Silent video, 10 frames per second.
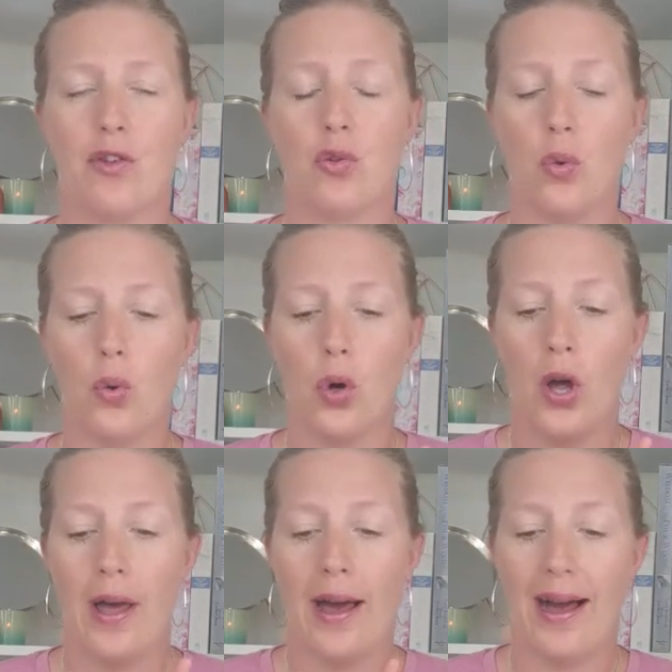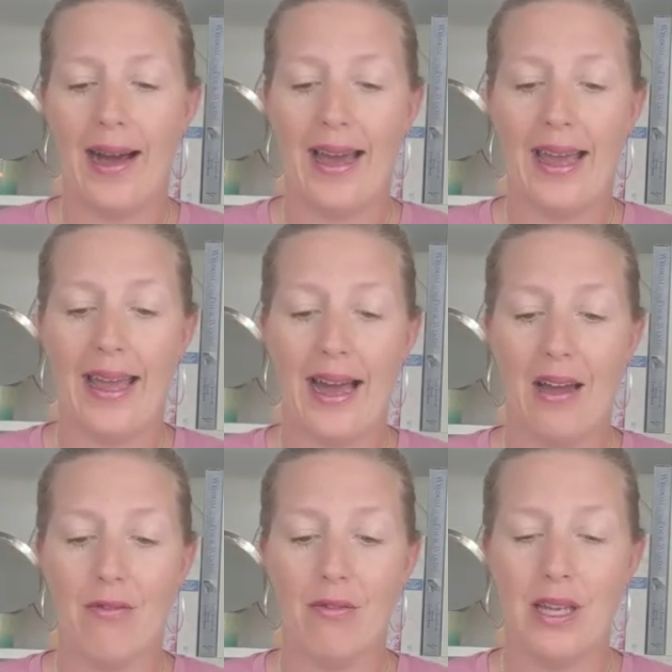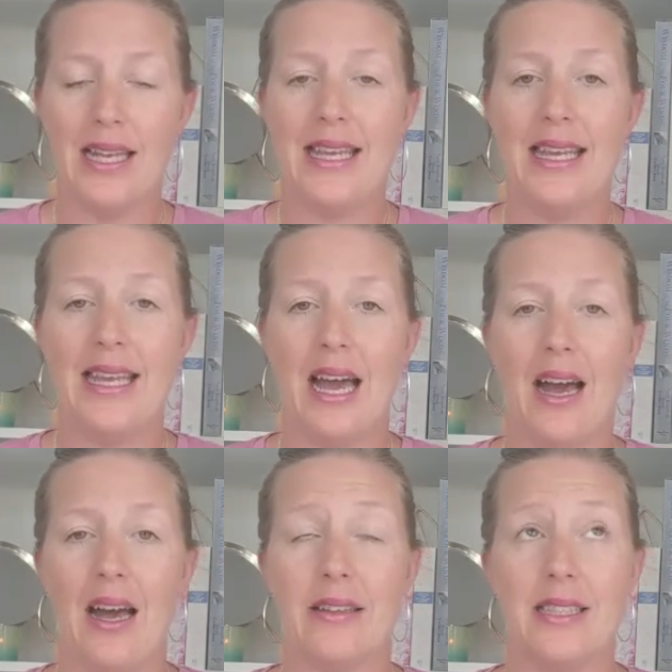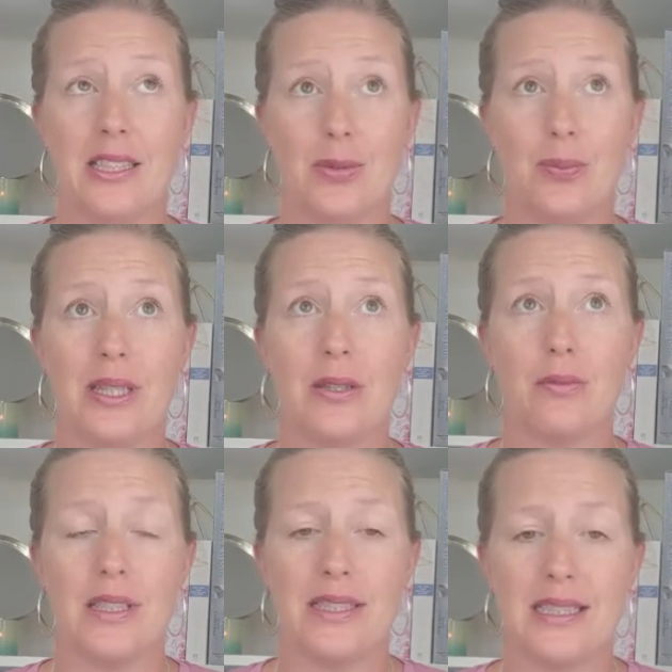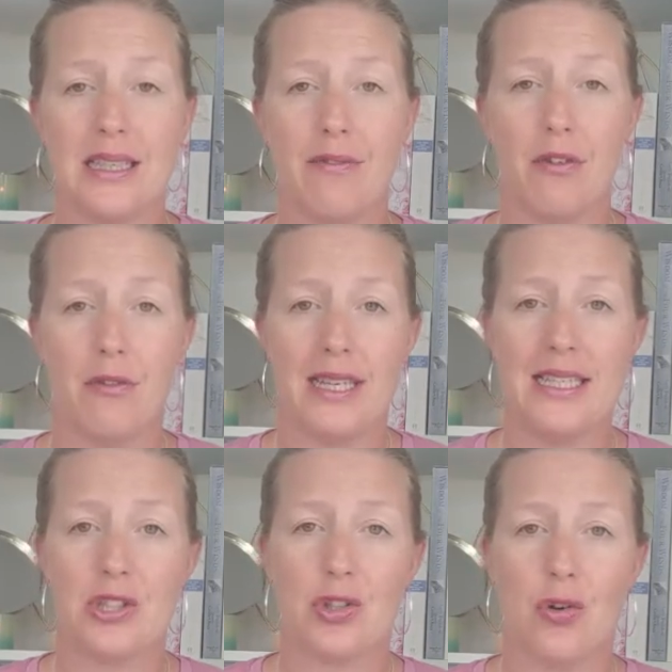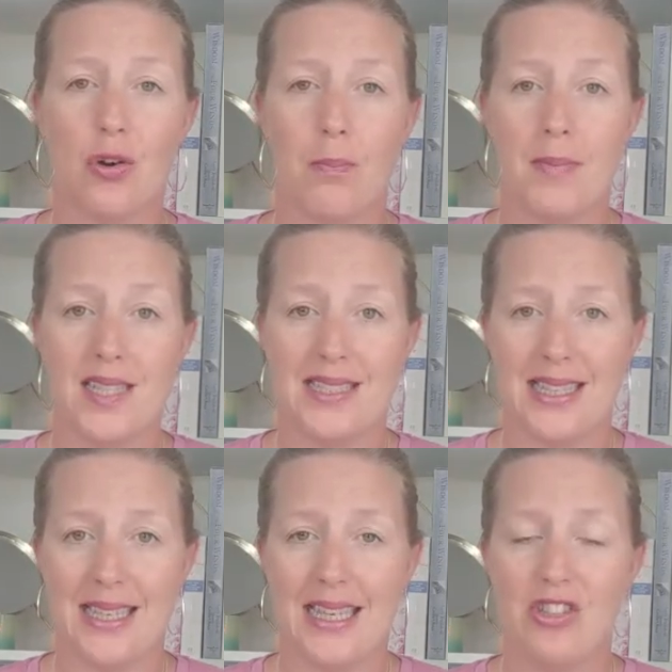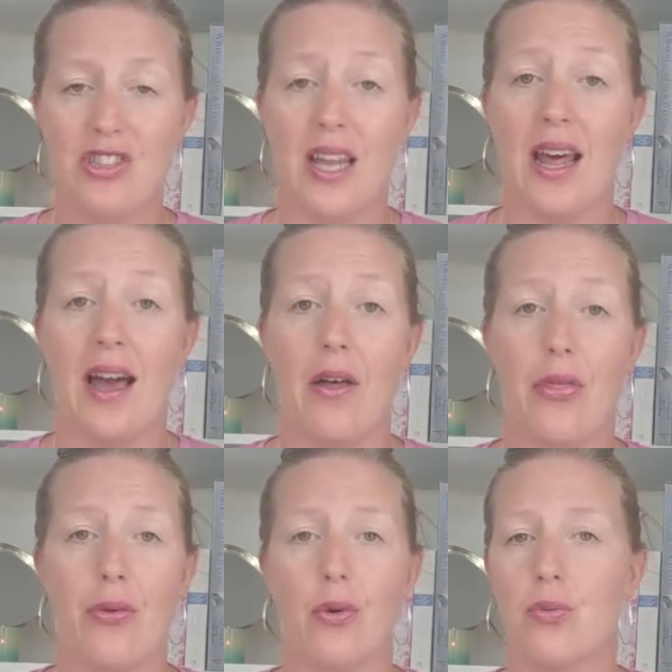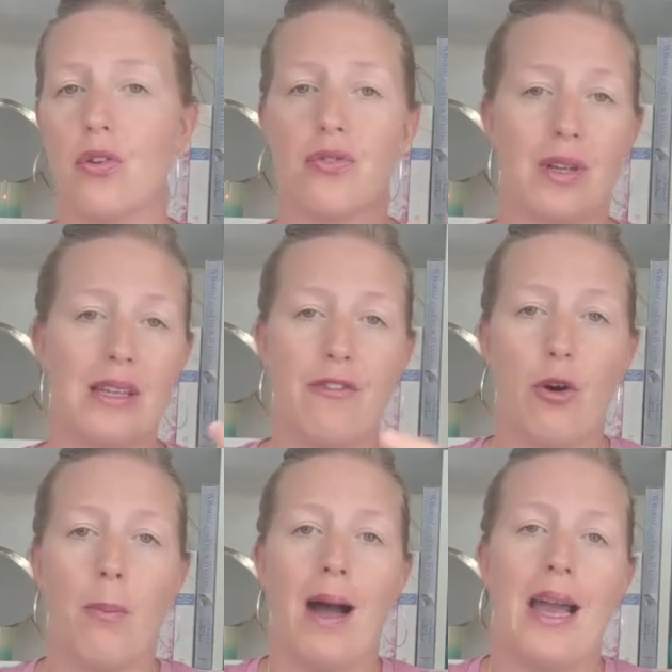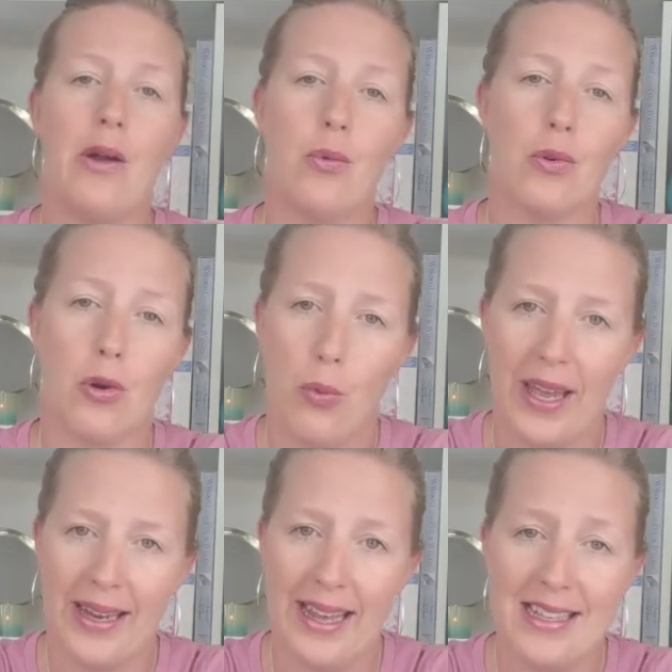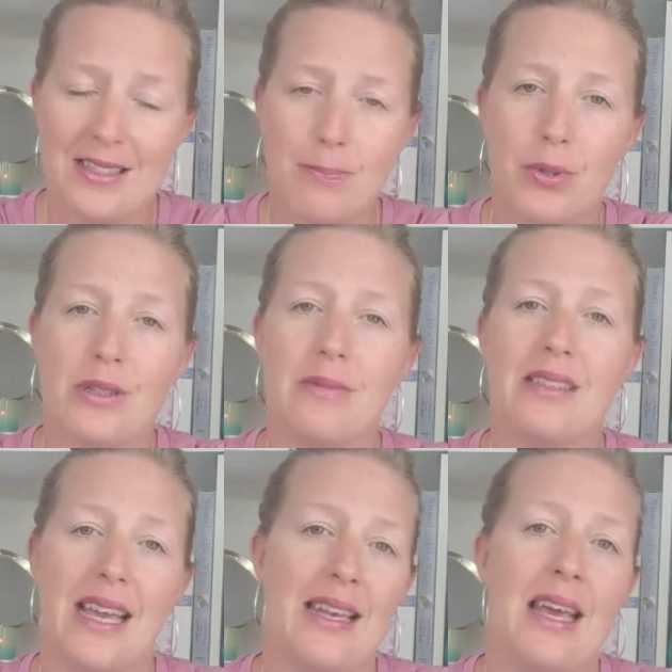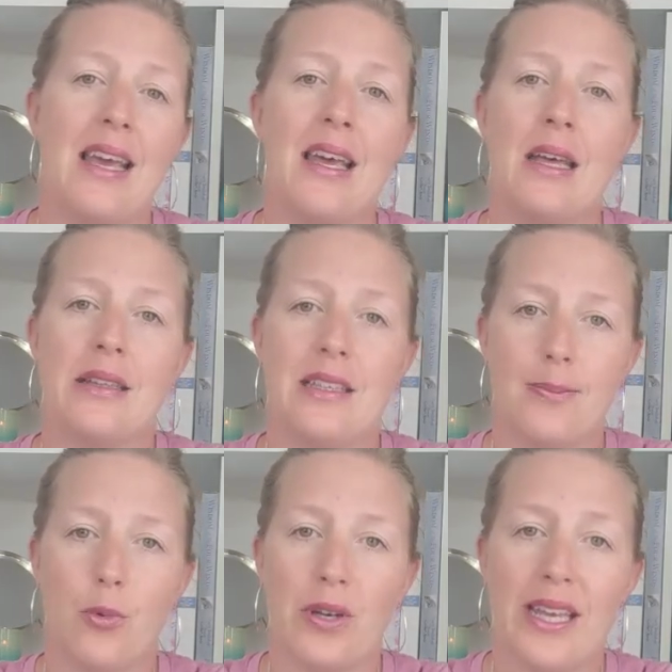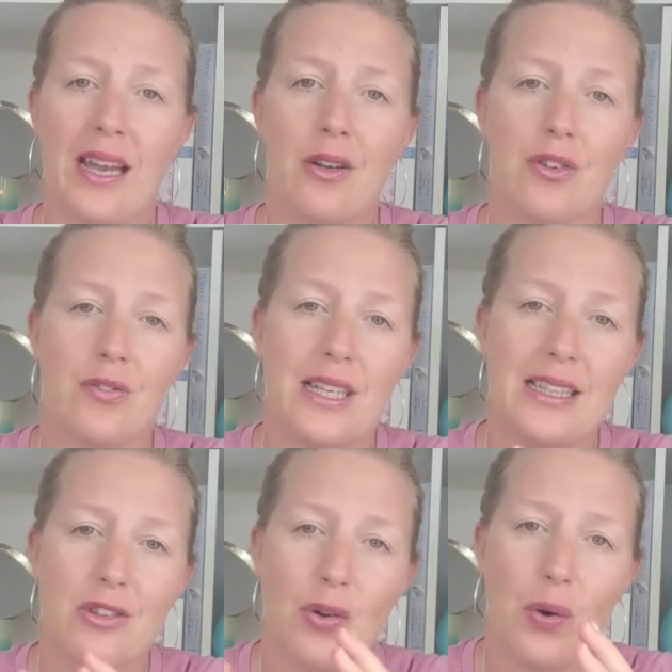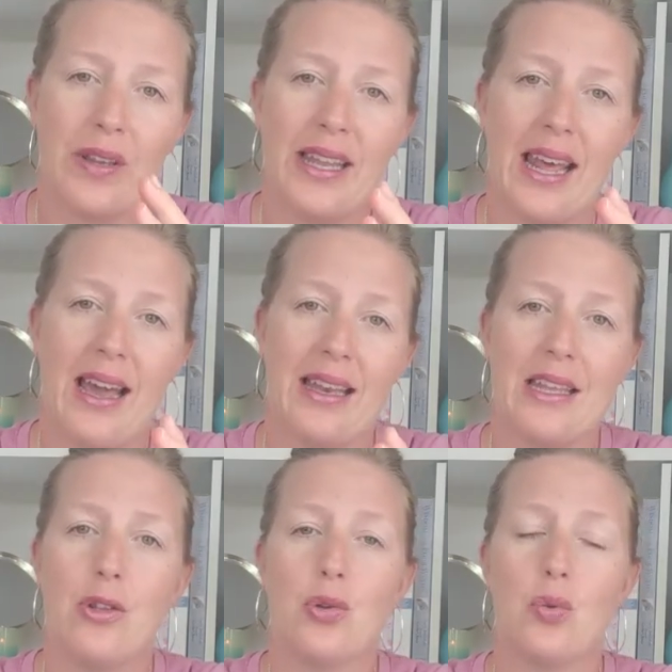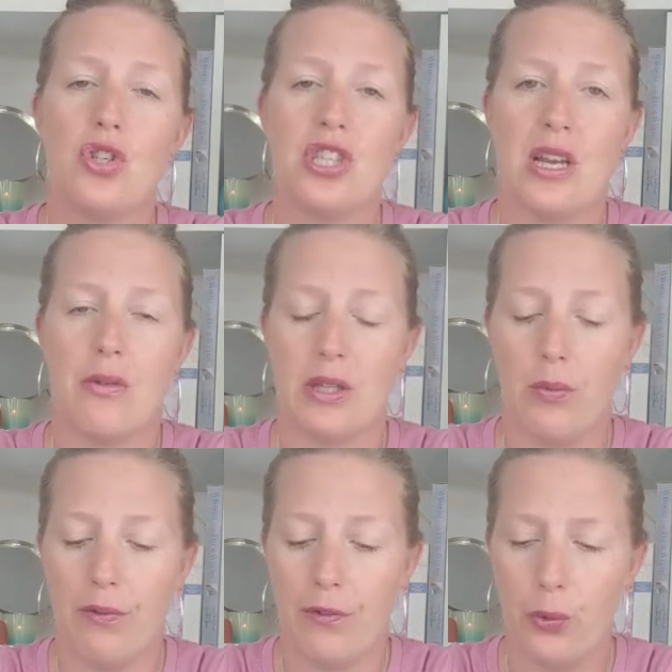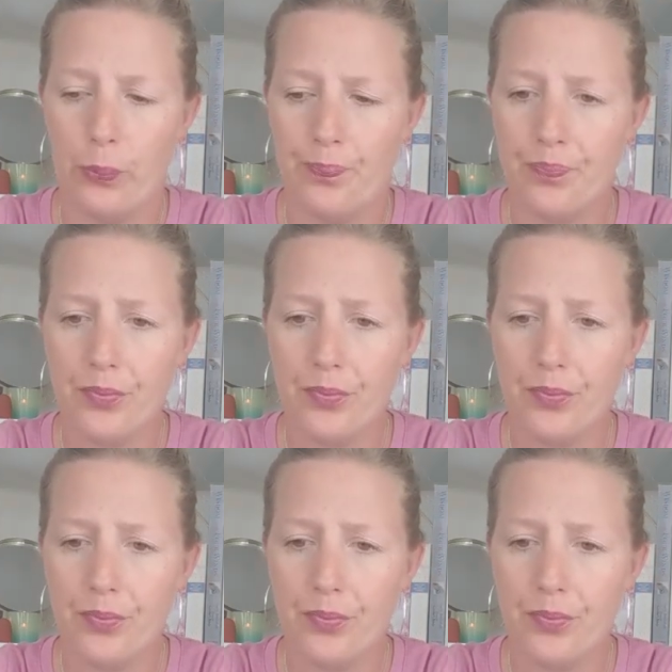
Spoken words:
So I really this week received a really strong message that I thought was really for my own awareness, but then this morning I got really told that I needed to share it with you.